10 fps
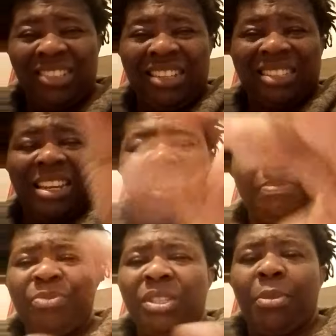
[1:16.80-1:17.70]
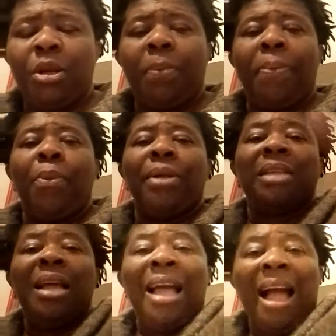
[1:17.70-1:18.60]
satanic, demonic
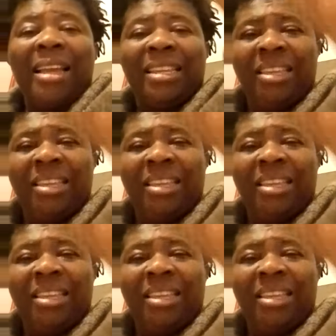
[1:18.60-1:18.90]
powers. I